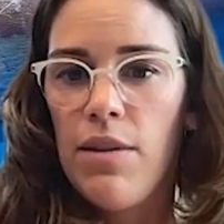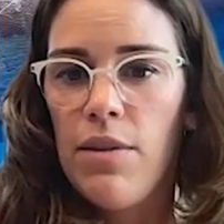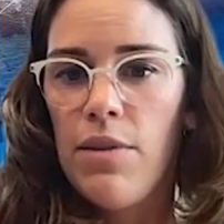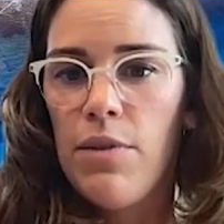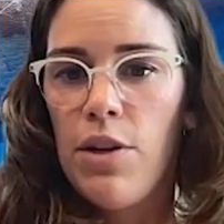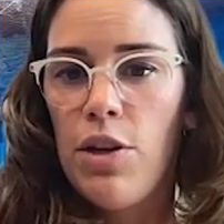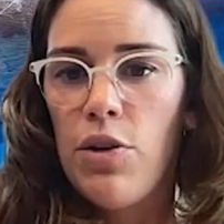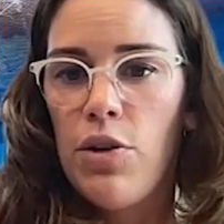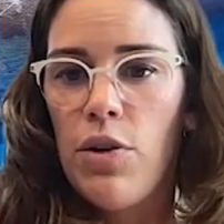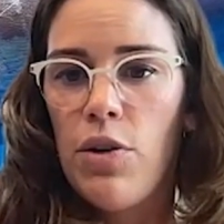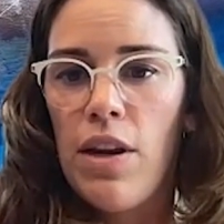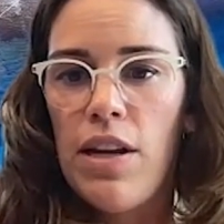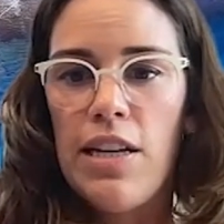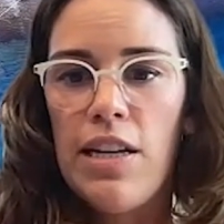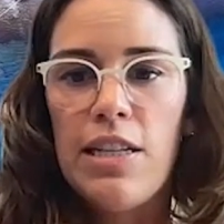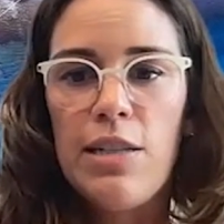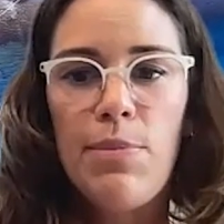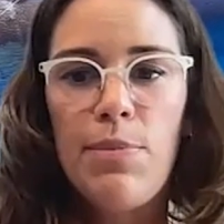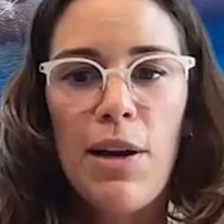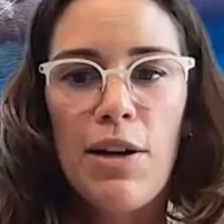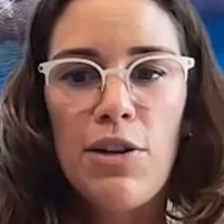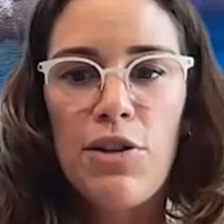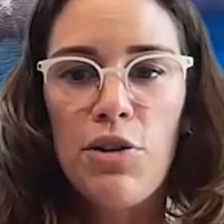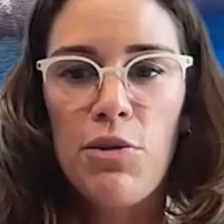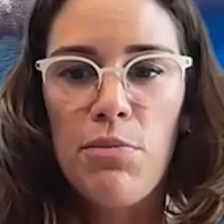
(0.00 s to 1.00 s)
you know, any
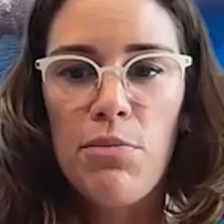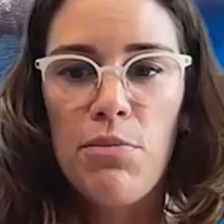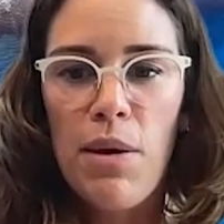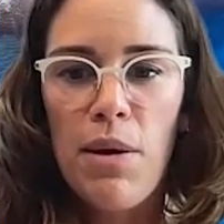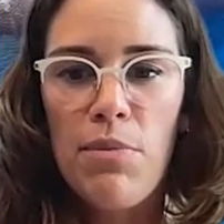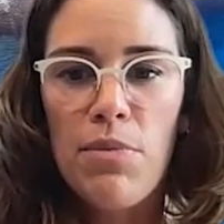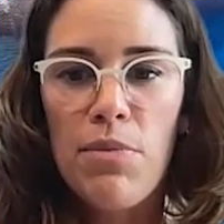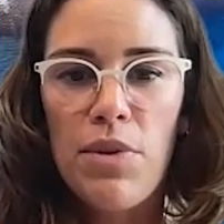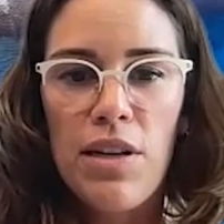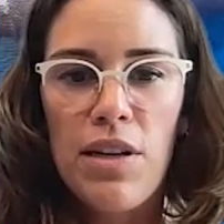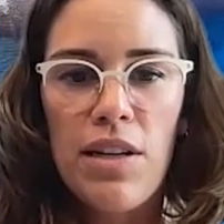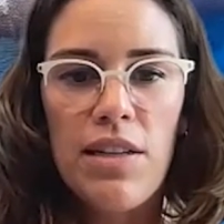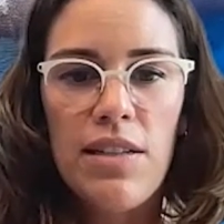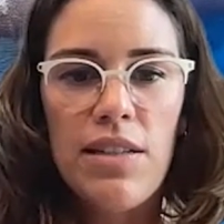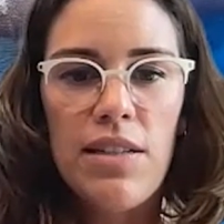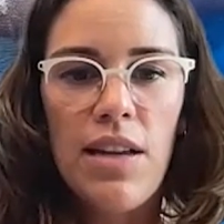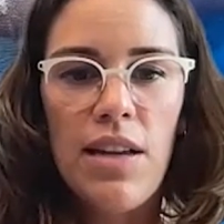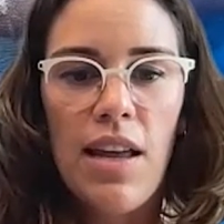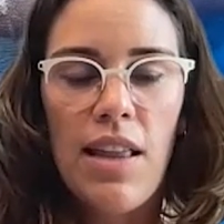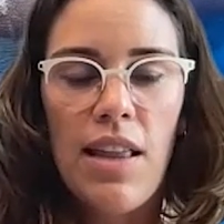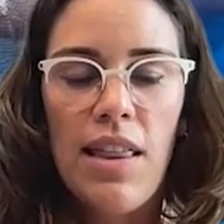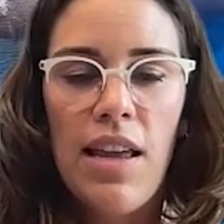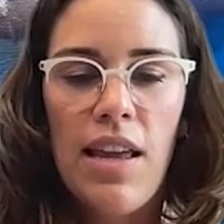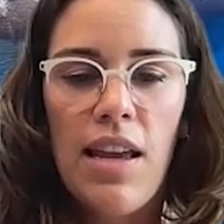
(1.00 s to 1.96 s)
special memories. I